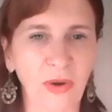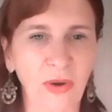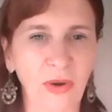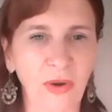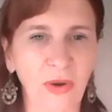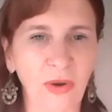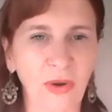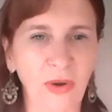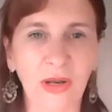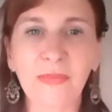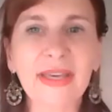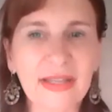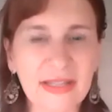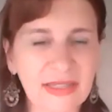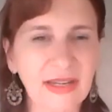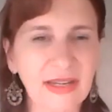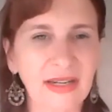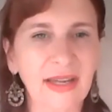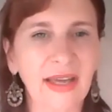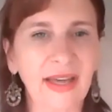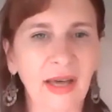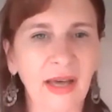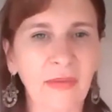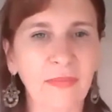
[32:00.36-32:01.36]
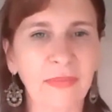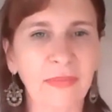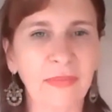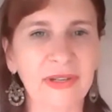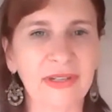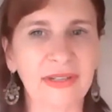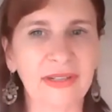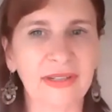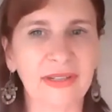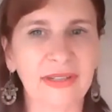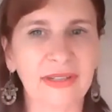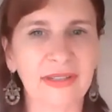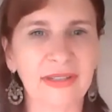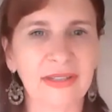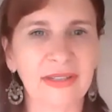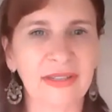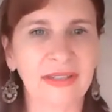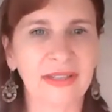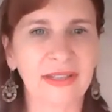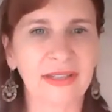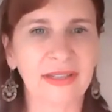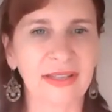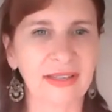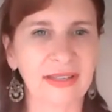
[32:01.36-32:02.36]
that you want to be, it's going to happen.
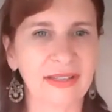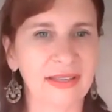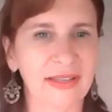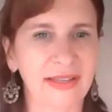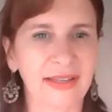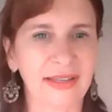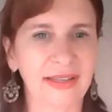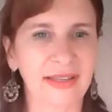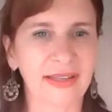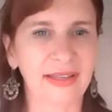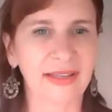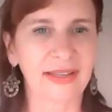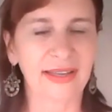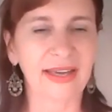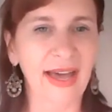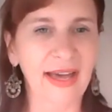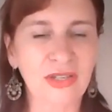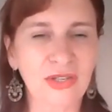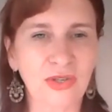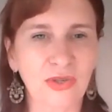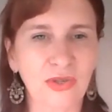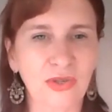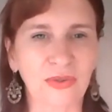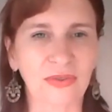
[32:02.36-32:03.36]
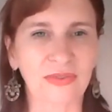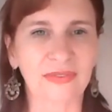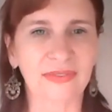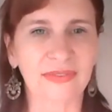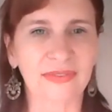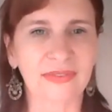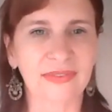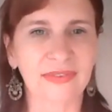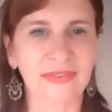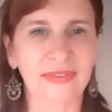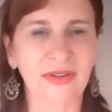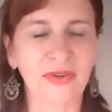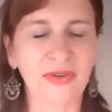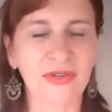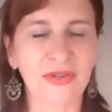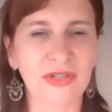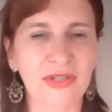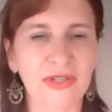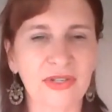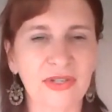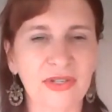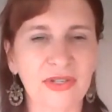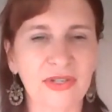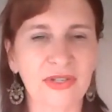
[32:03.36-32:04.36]
It has to.
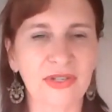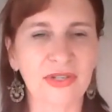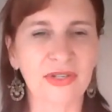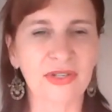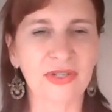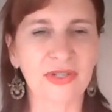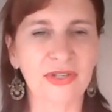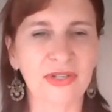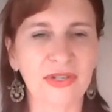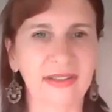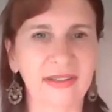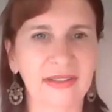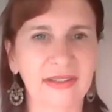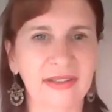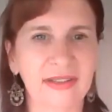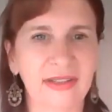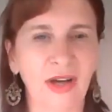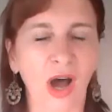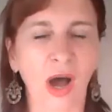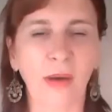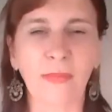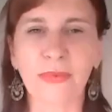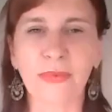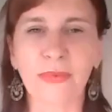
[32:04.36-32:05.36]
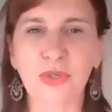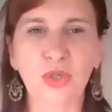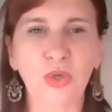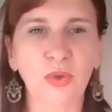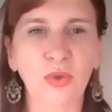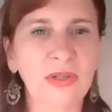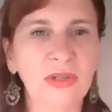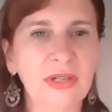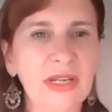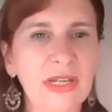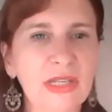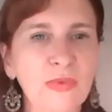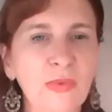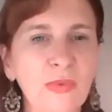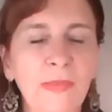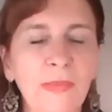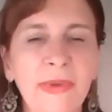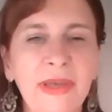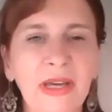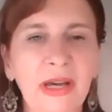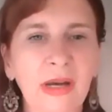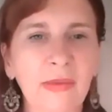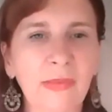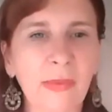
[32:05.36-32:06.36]
There is no other way.
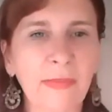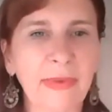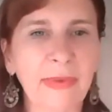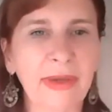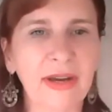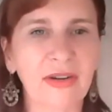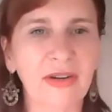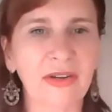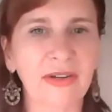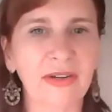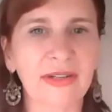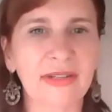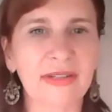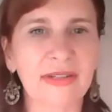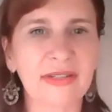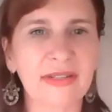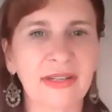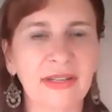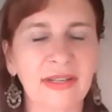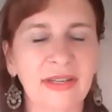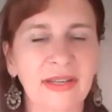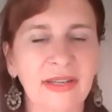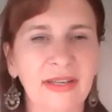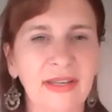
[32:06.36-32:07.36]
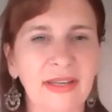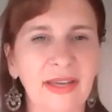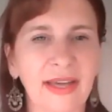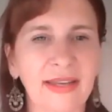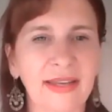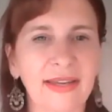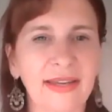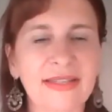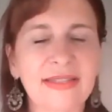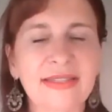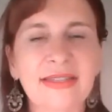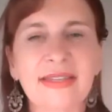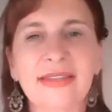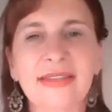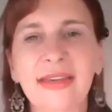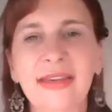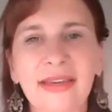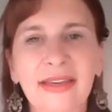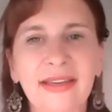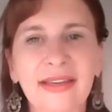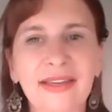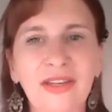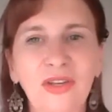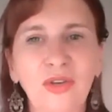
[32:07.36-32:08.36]
Opportunities will become apparent. And that's
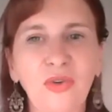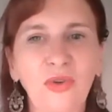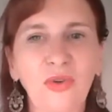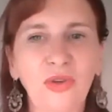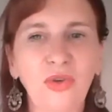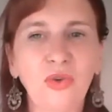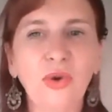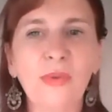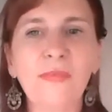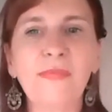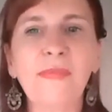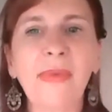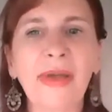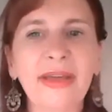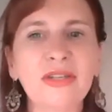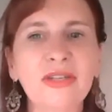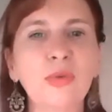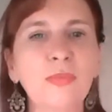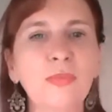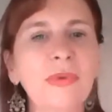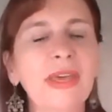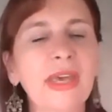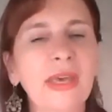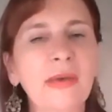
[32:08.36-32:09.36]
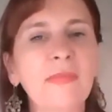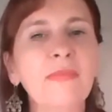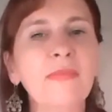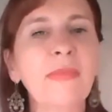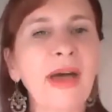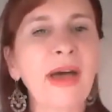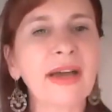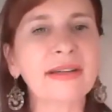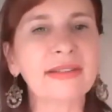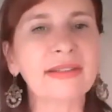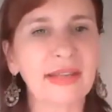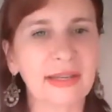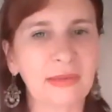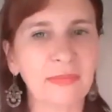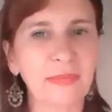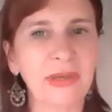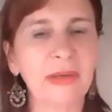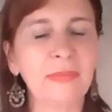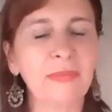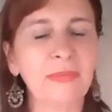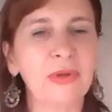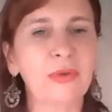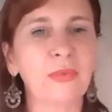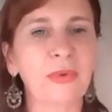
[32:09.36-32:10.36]
the thing. You're meant to be
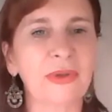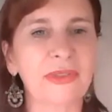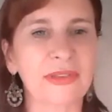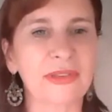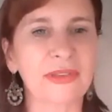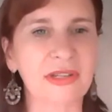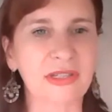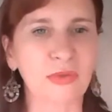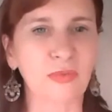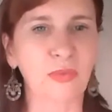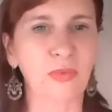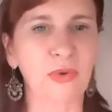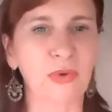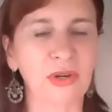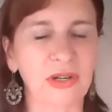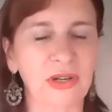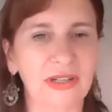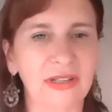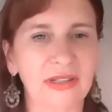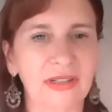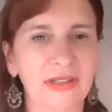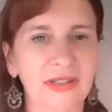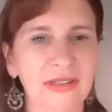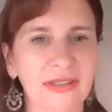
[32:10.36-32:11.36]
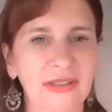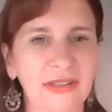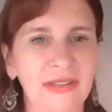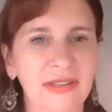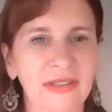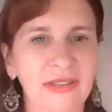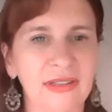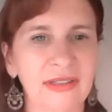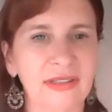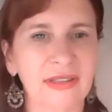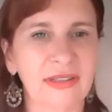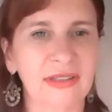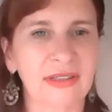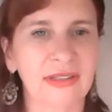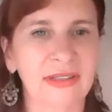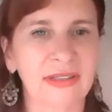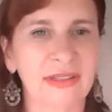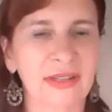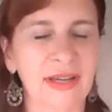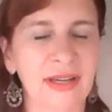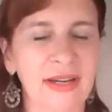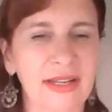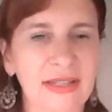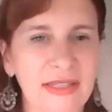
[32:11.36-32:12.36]
impacting people with this work.
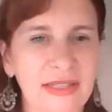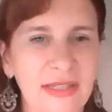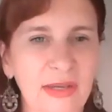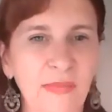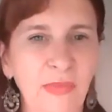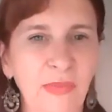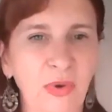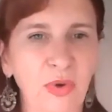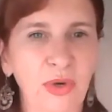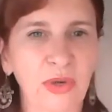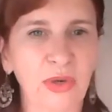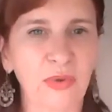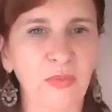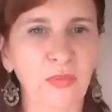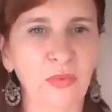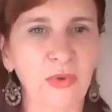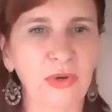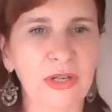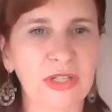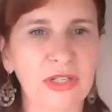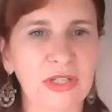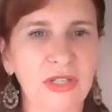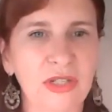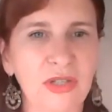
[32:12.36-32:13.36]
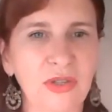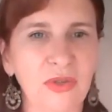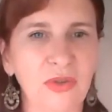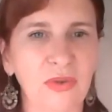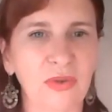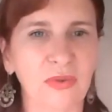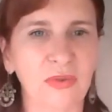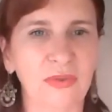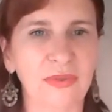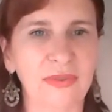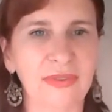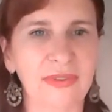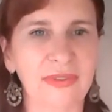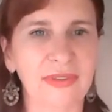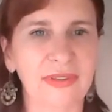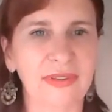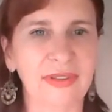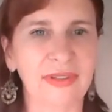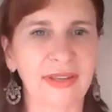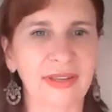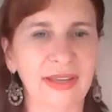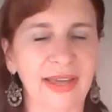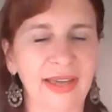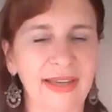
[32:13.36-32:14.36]
And it's important work to do.
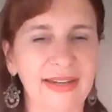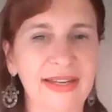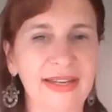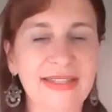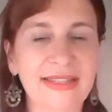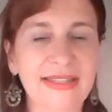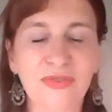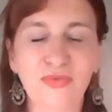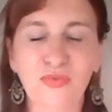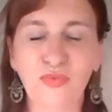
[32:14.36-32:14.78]
And